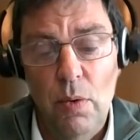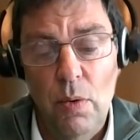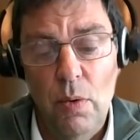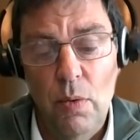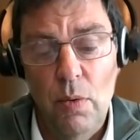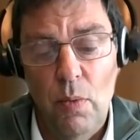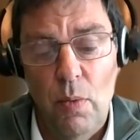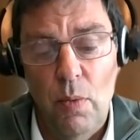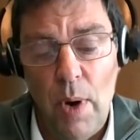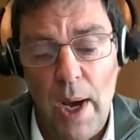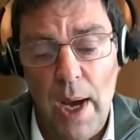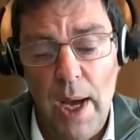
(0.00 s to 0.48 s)

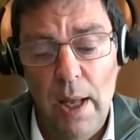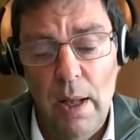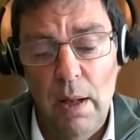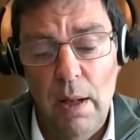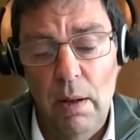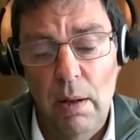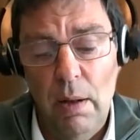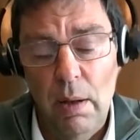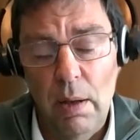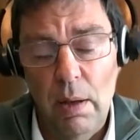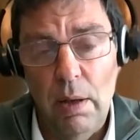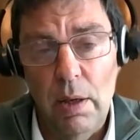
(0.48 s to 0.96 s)

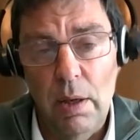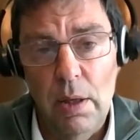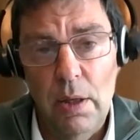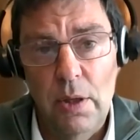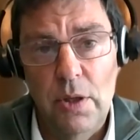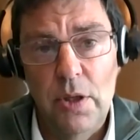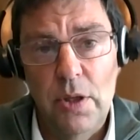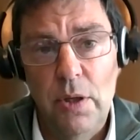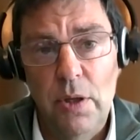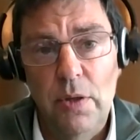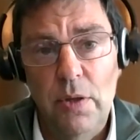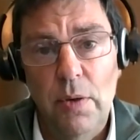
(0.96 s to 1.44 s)
well,
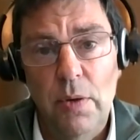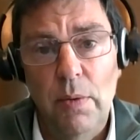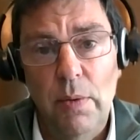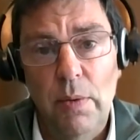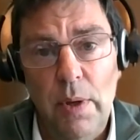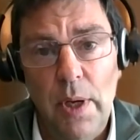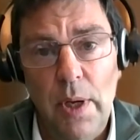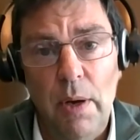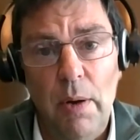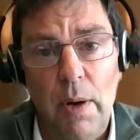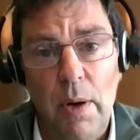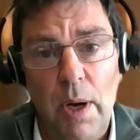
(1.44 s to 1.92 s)
continue
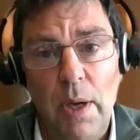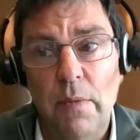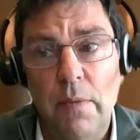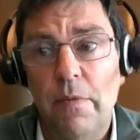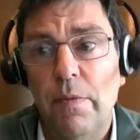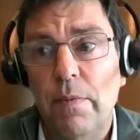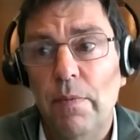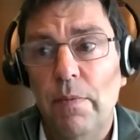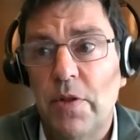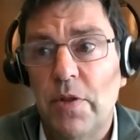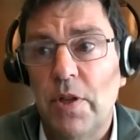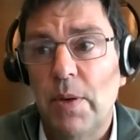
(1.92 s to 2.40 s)
to, and
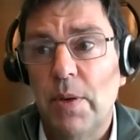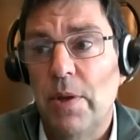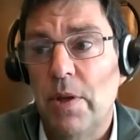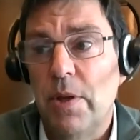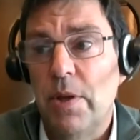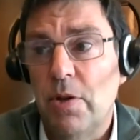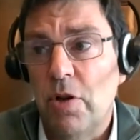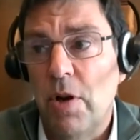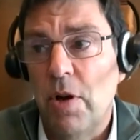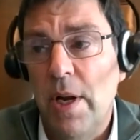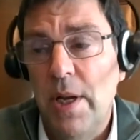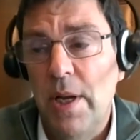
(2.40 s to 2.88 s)
from some of the
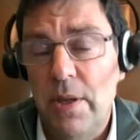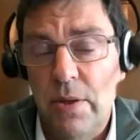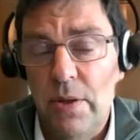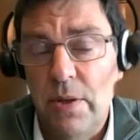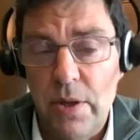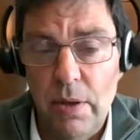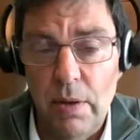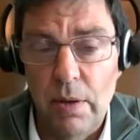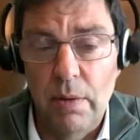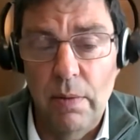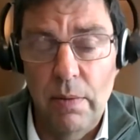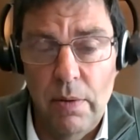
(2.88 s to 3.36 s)
trends
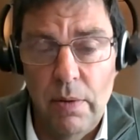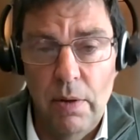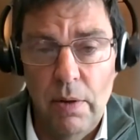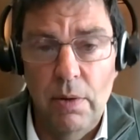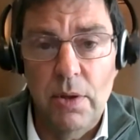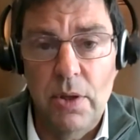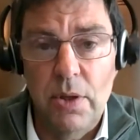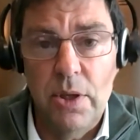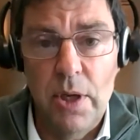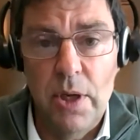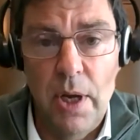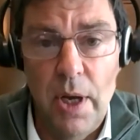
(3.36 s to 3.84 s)

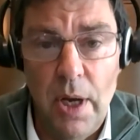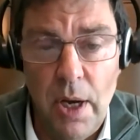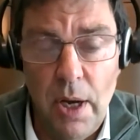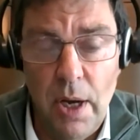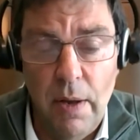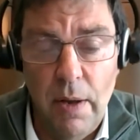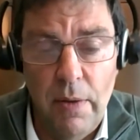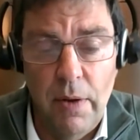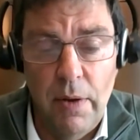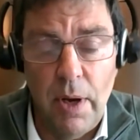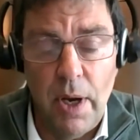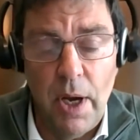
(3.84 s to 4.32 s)

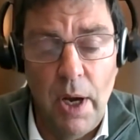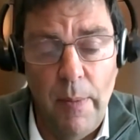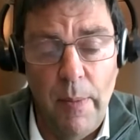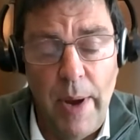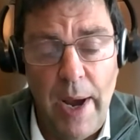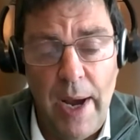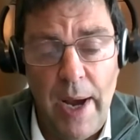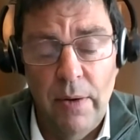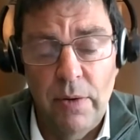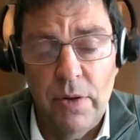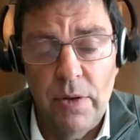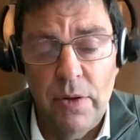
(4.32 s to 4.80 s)
that come
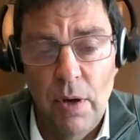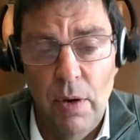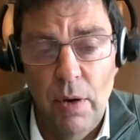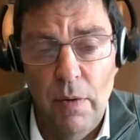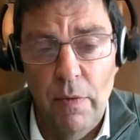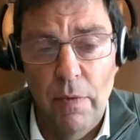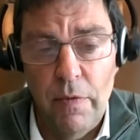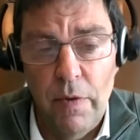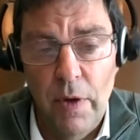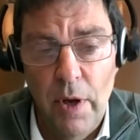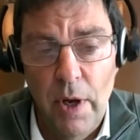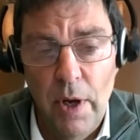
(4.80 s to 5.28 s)
out
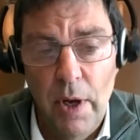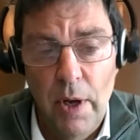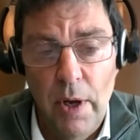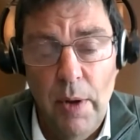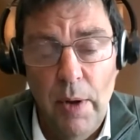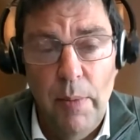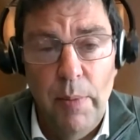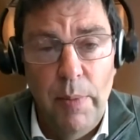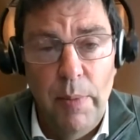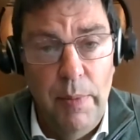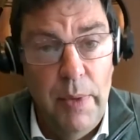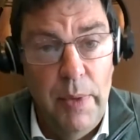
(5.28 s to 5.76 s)
of
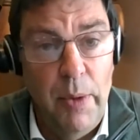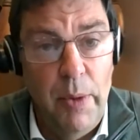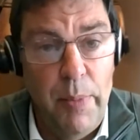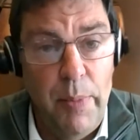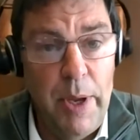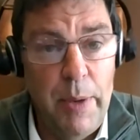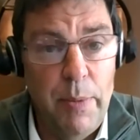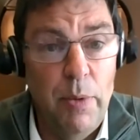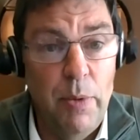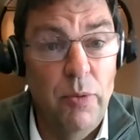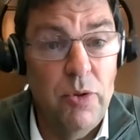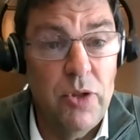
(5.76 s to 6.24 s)

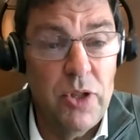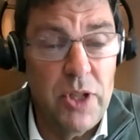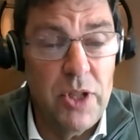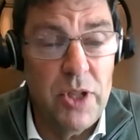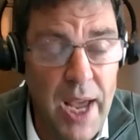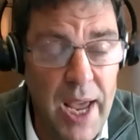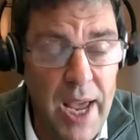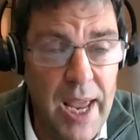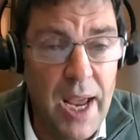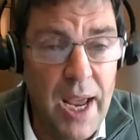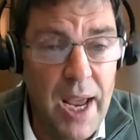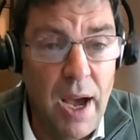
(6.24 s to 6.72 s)
people
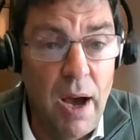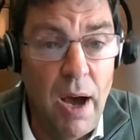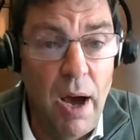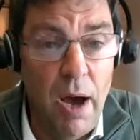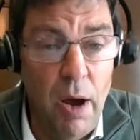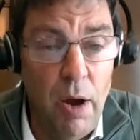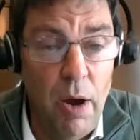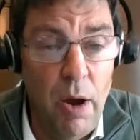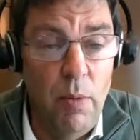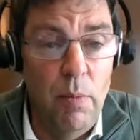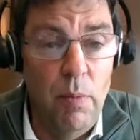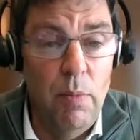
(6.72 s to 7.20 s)
staying at
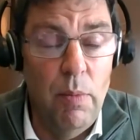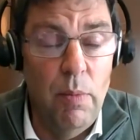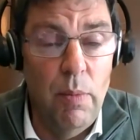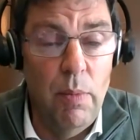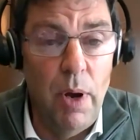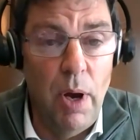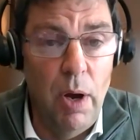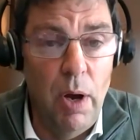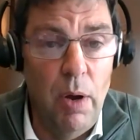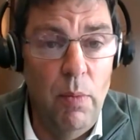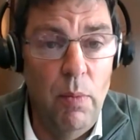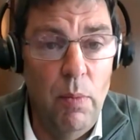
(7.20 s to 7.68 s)
home
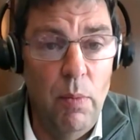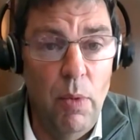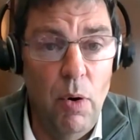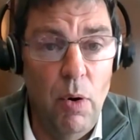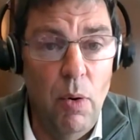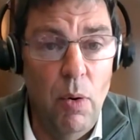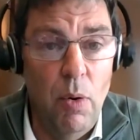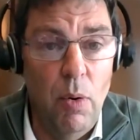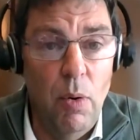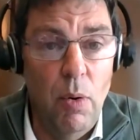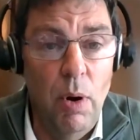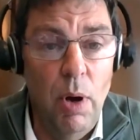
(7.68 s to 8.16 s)

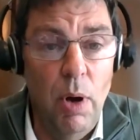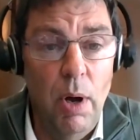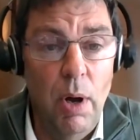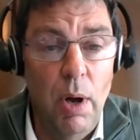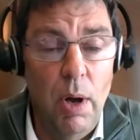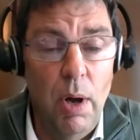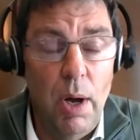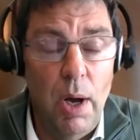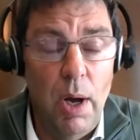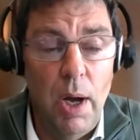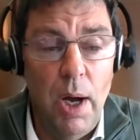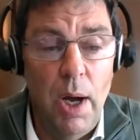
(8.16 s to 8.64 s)
more,
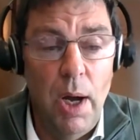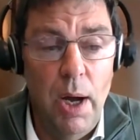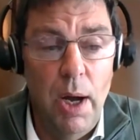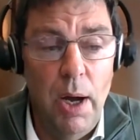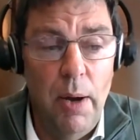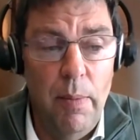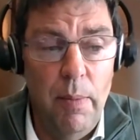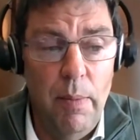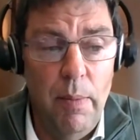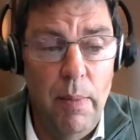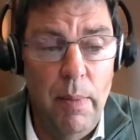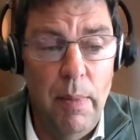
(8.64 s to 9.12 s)

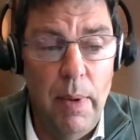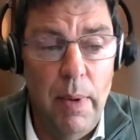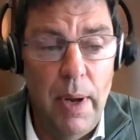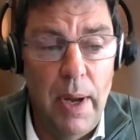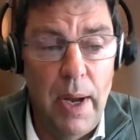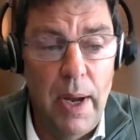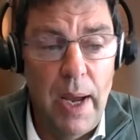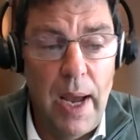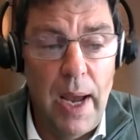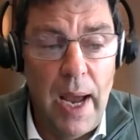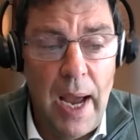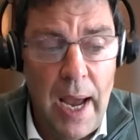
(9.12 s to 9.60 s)

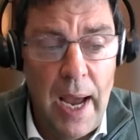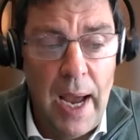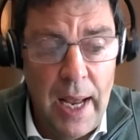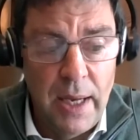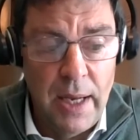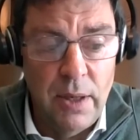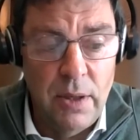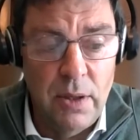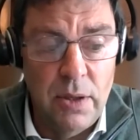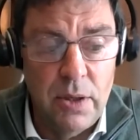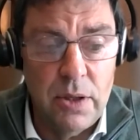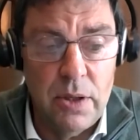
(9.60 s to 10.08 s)

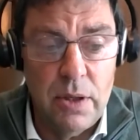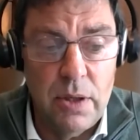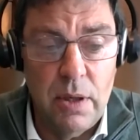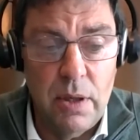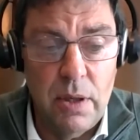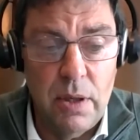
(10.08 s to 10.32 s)
and